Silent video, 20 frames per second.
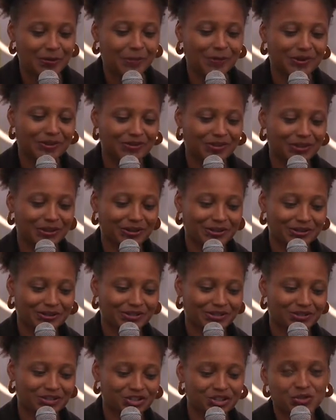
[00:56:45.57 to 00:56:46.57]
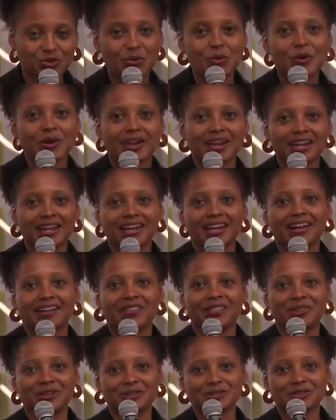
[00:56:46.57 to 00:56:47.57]
but there's joy
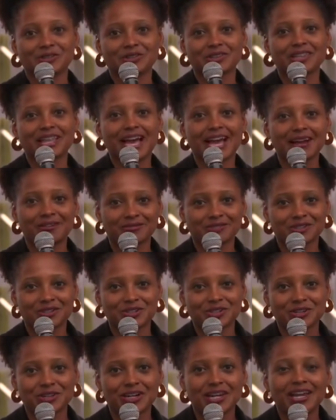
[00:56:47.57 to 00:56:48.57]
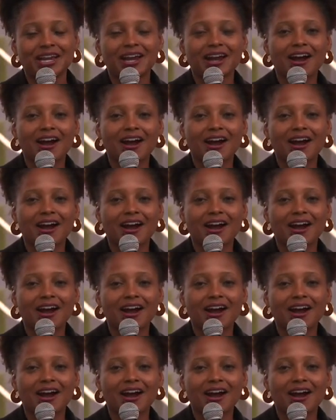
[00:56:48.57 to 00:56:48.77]
and there's laughter